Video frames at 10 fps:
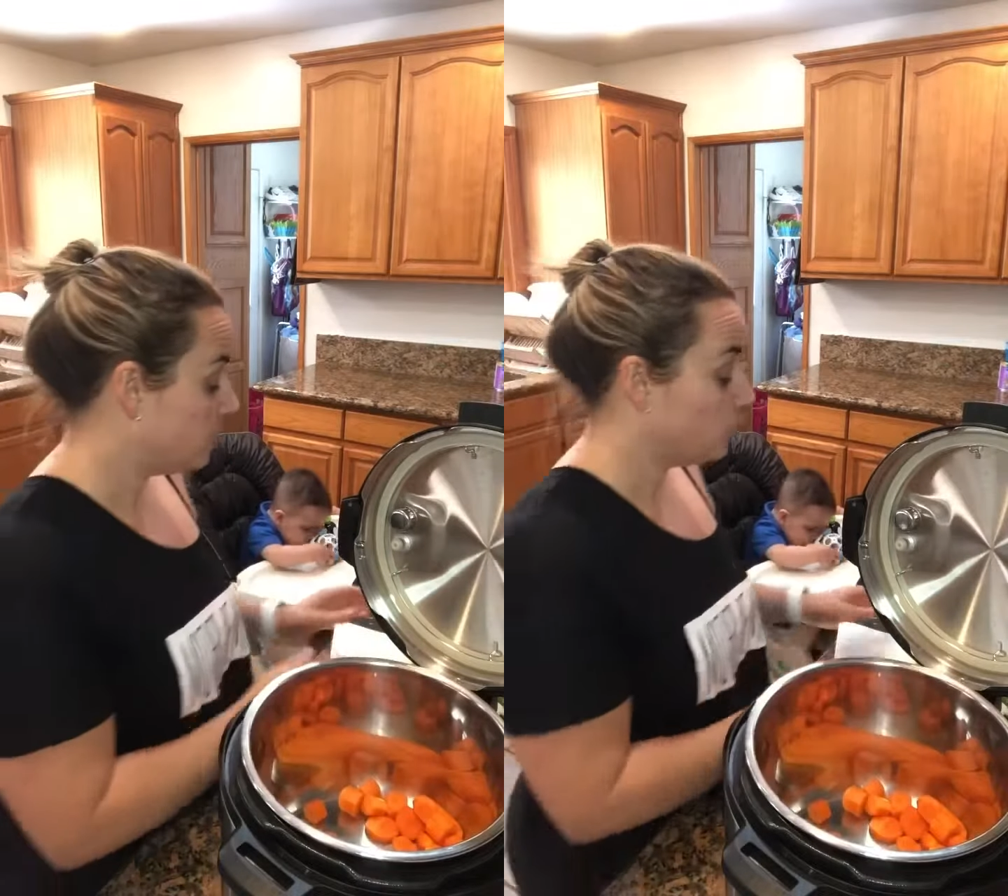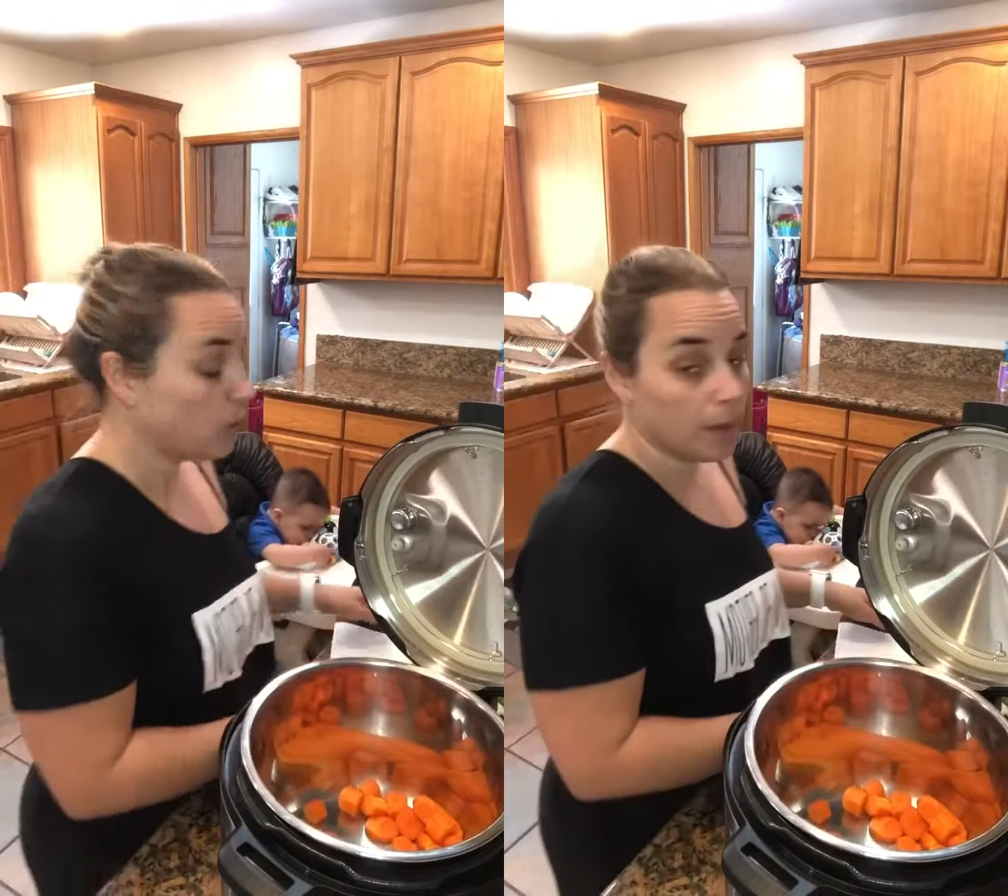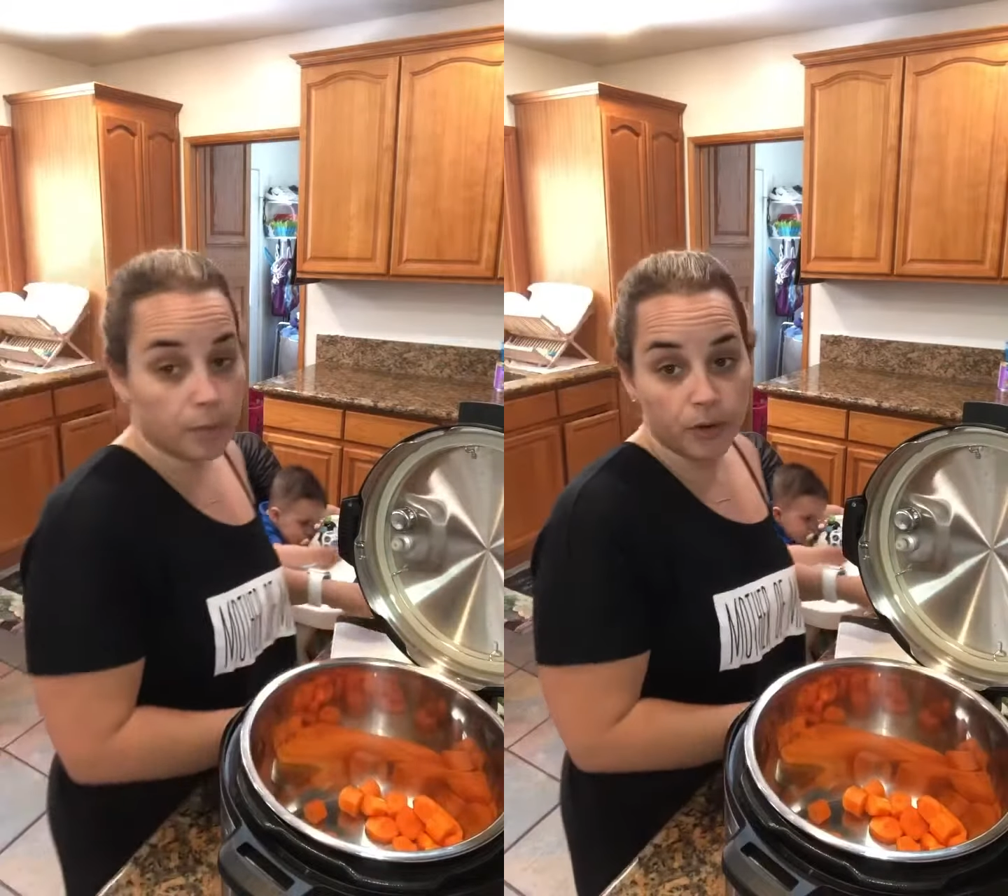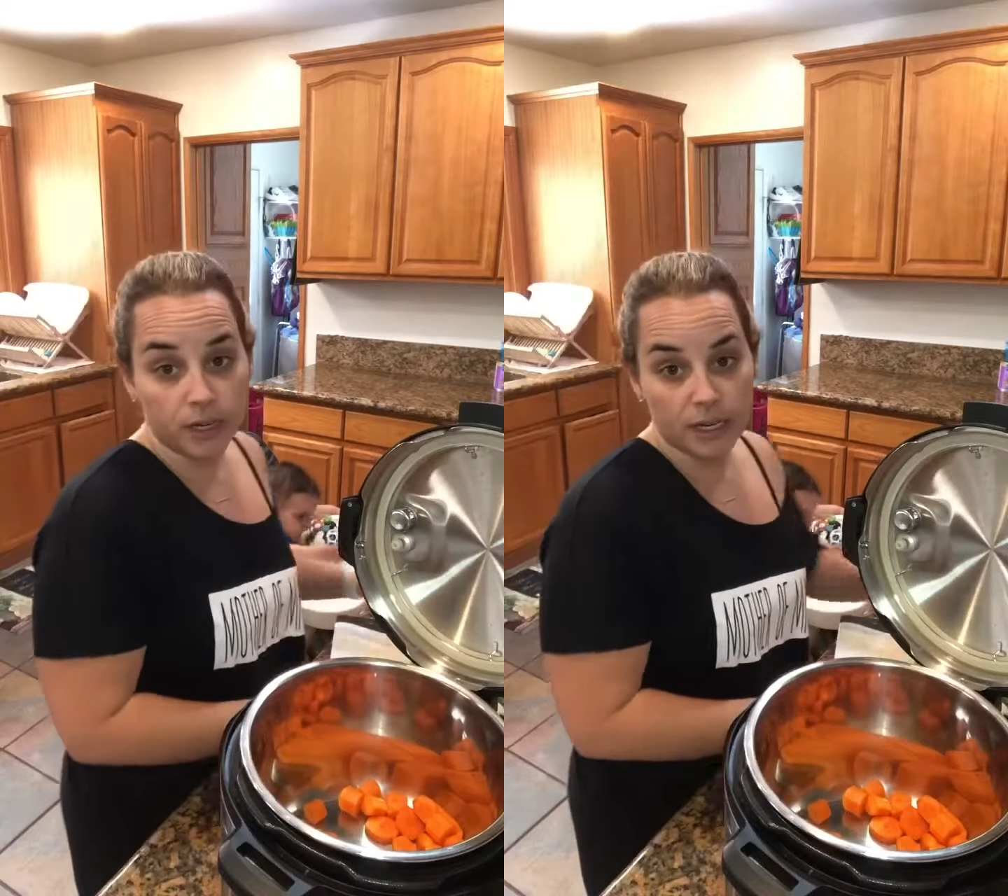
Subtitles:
Do not put it